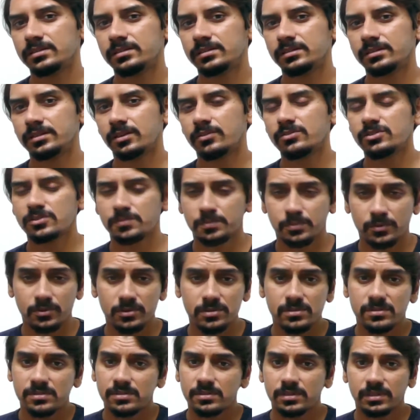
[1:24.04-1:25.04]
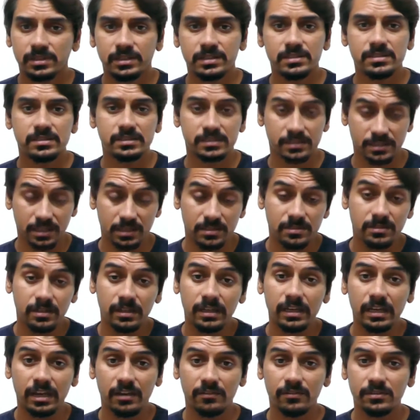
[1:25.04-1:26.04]
Now suppose it's
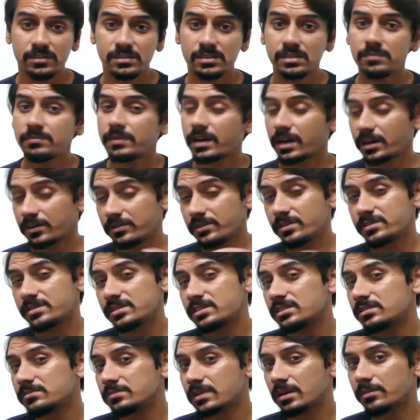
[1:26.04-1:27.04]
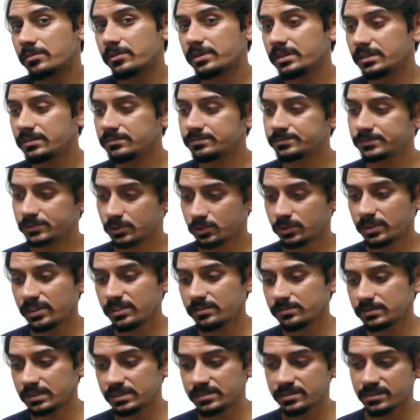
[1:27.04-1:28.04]
necessarily having some address in the memory,
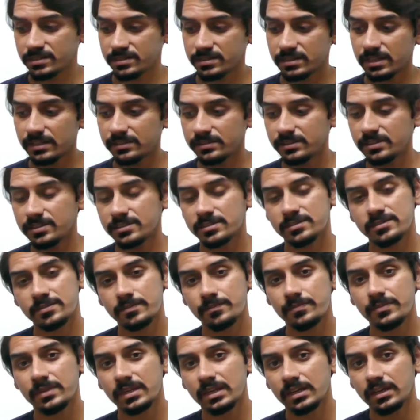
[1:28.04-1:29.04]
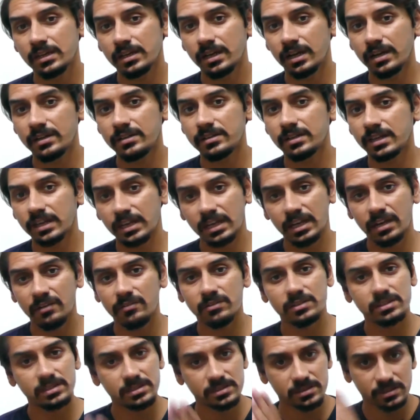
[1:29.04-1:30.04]
okay, it's just like this, and a
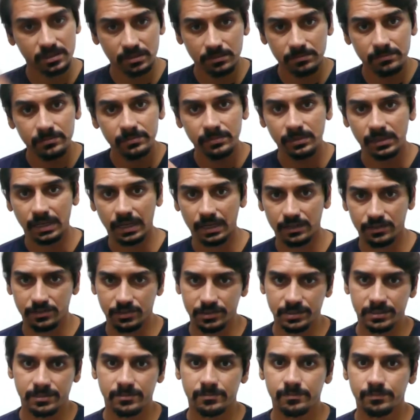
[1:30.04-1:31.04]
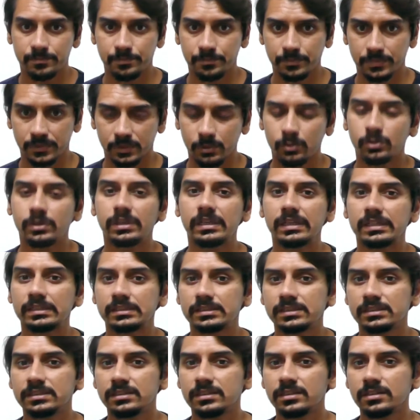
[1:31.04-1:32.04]
having the some address. Okay,
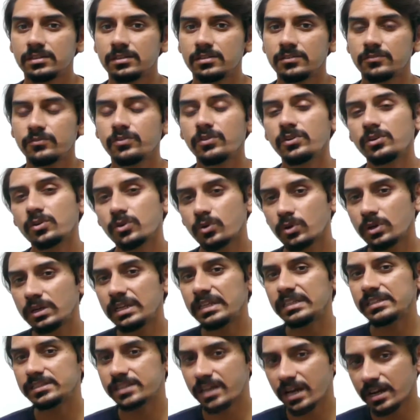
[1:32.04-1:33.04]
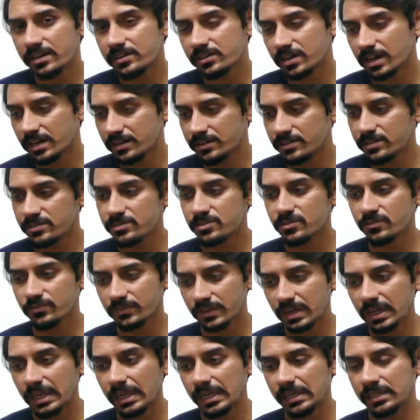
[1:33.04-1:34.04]
for holding that address
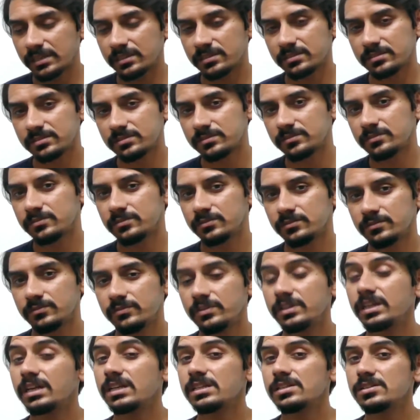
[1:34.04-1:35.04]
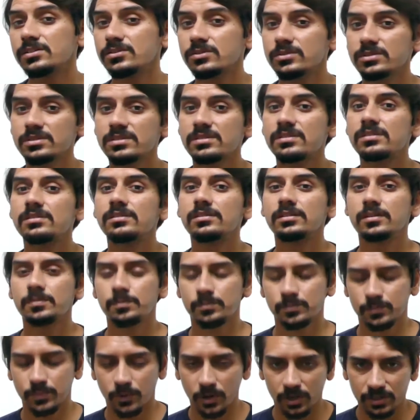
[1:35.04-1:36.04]
of a, we can use the
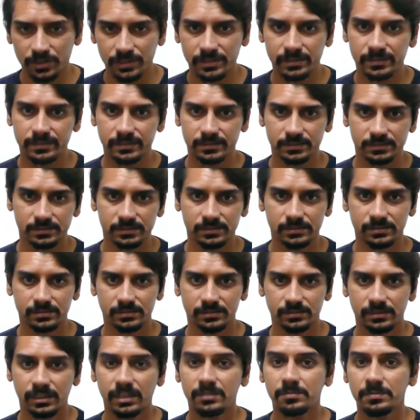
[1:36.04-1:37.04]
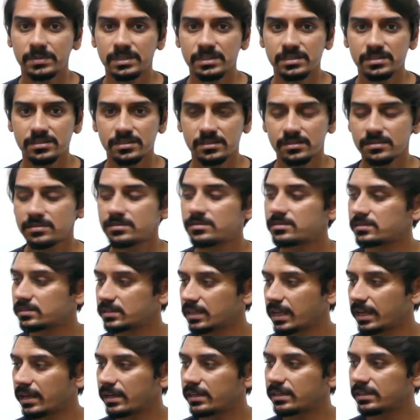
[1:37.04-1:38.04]
pointer, that means
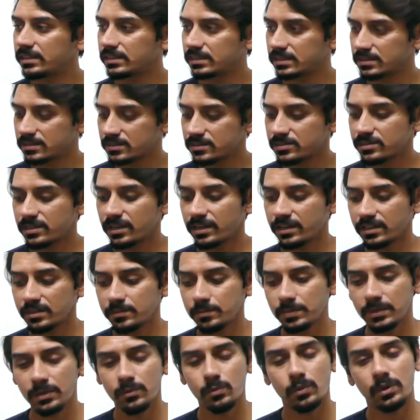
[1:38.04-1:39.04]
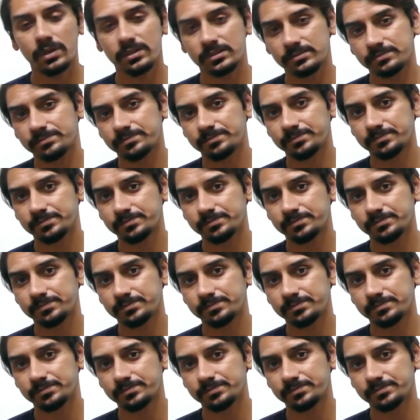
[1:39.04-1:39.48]
like static p1.